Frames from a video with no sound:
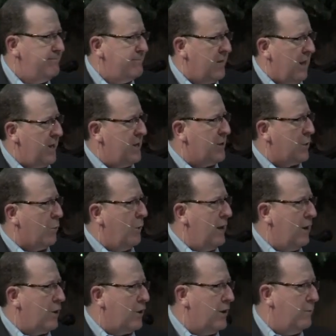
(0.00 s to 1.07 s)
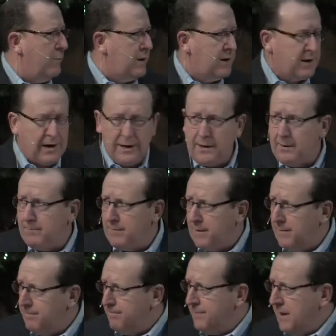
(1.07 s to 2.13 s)
Later, we learn it would come,
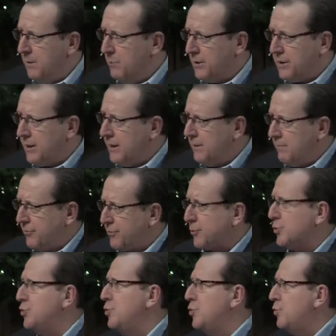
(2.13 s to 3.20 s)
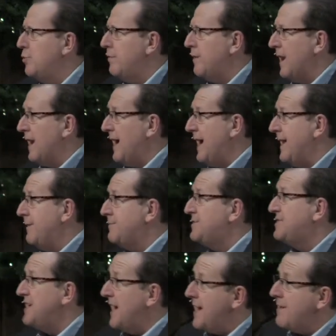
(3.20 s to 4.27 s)
he would come through the line of
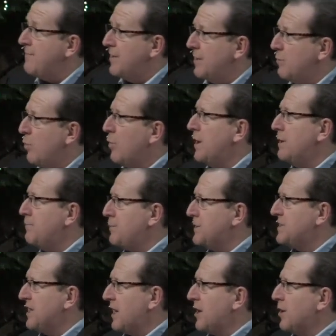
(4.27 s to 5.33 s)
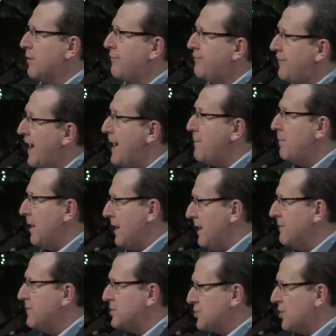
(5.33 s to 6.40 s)
David, one particular family
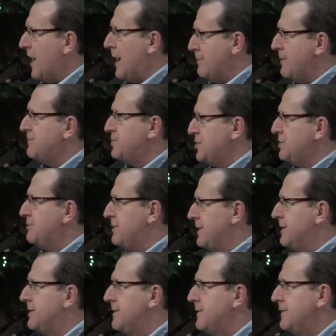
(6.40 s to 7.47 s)
in the tribe of Judah.